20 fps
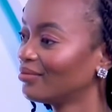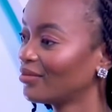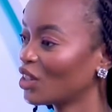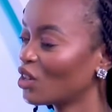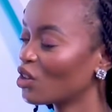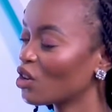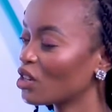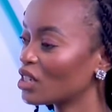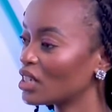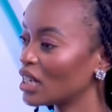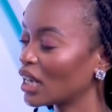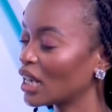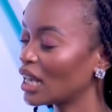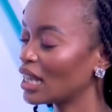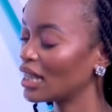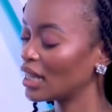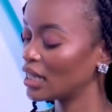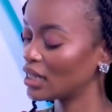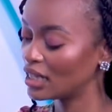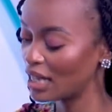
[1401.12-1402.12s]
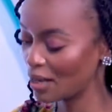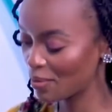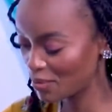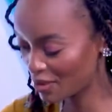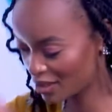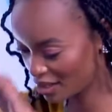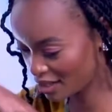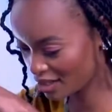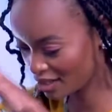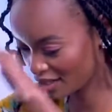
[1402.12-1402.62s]
You're not taking the
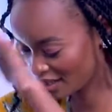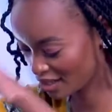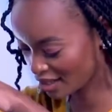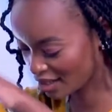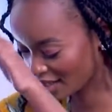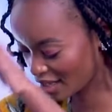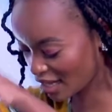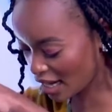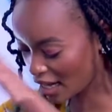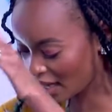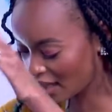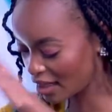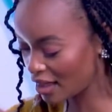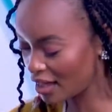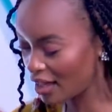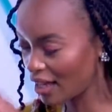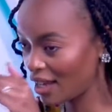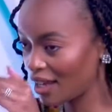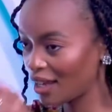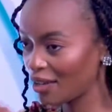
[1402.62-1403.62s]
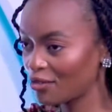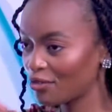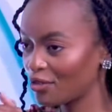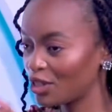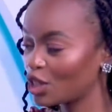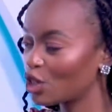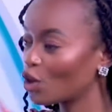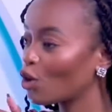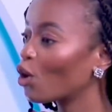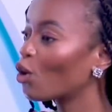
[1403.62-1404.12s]
steps, like the
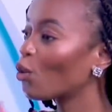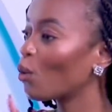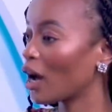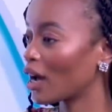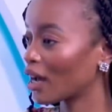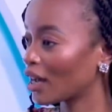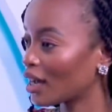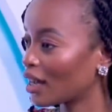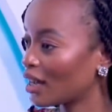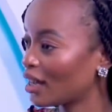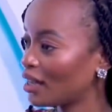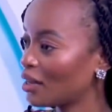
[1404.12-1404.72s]
physical work.